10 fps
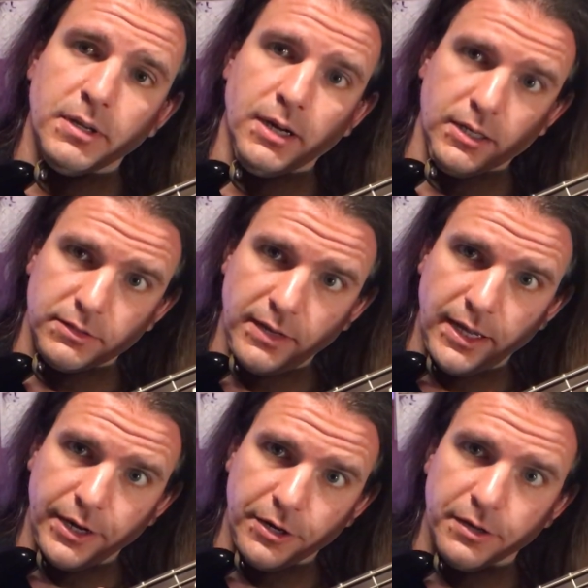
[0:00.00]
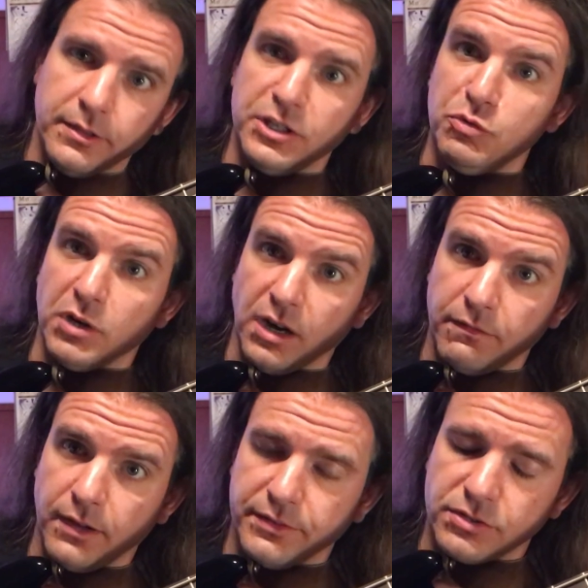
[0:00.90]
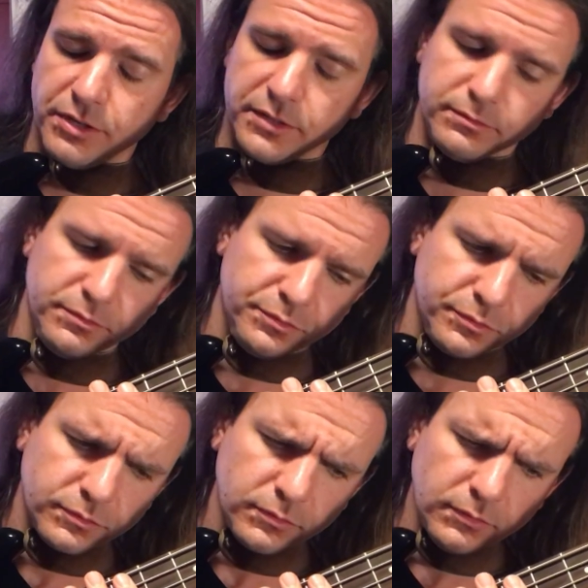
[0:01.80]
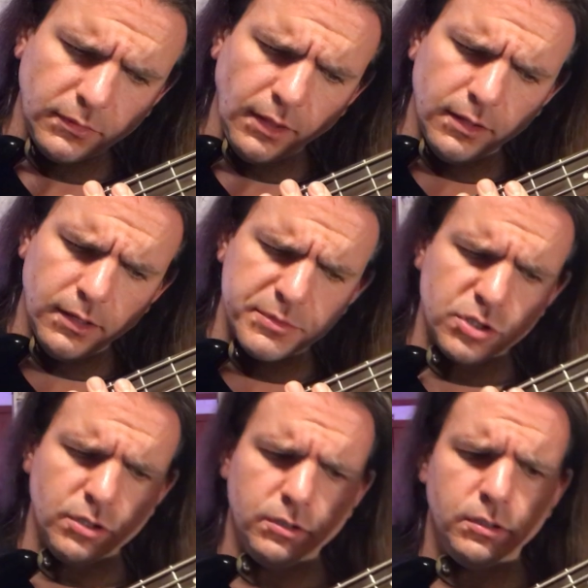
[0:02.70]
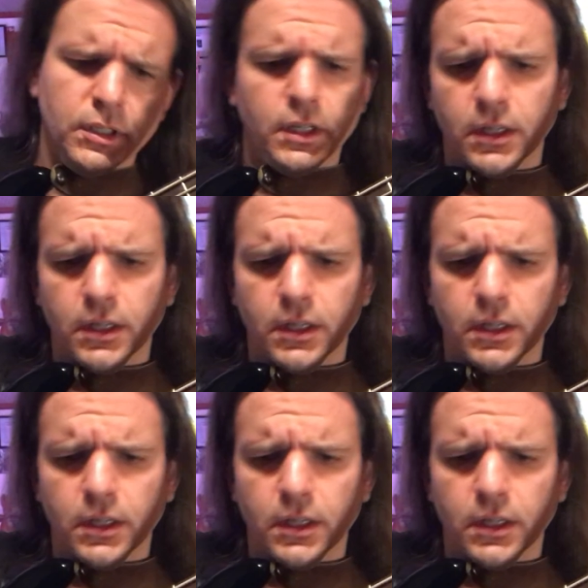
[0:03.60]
an octave higher than you would on a five-string. Uh, so